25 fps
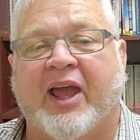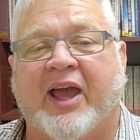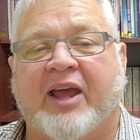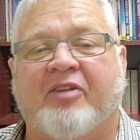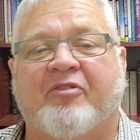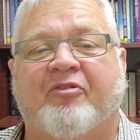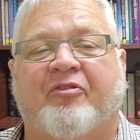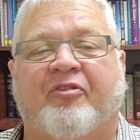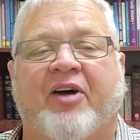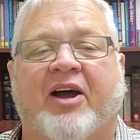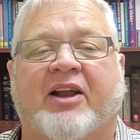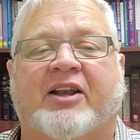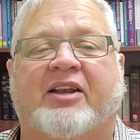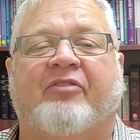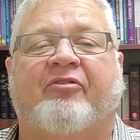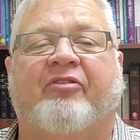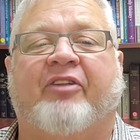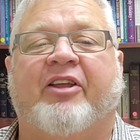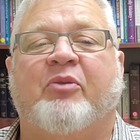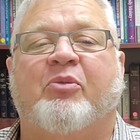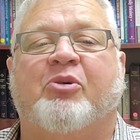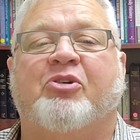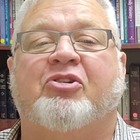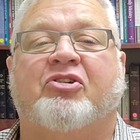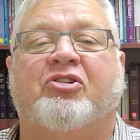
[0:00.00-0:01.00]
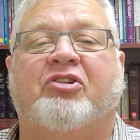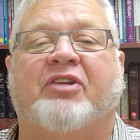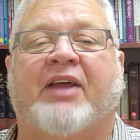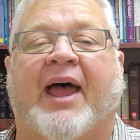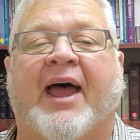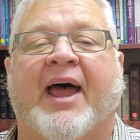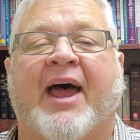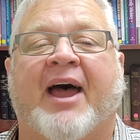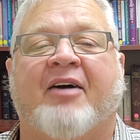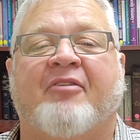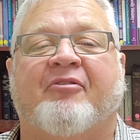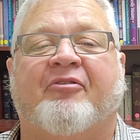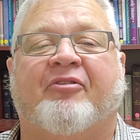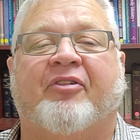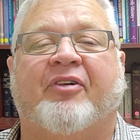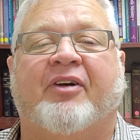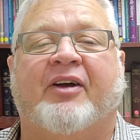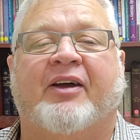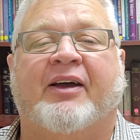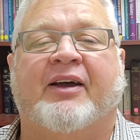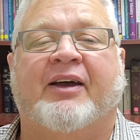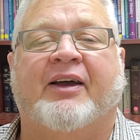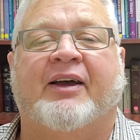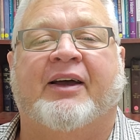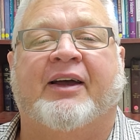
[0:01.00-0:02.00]
effectively with staff
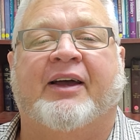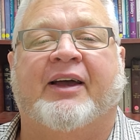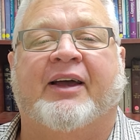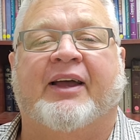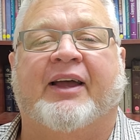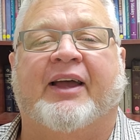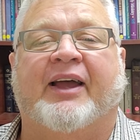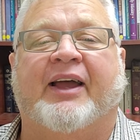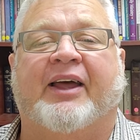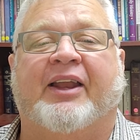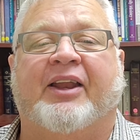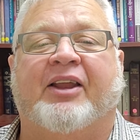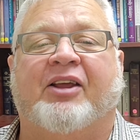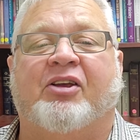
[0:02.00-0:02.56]
and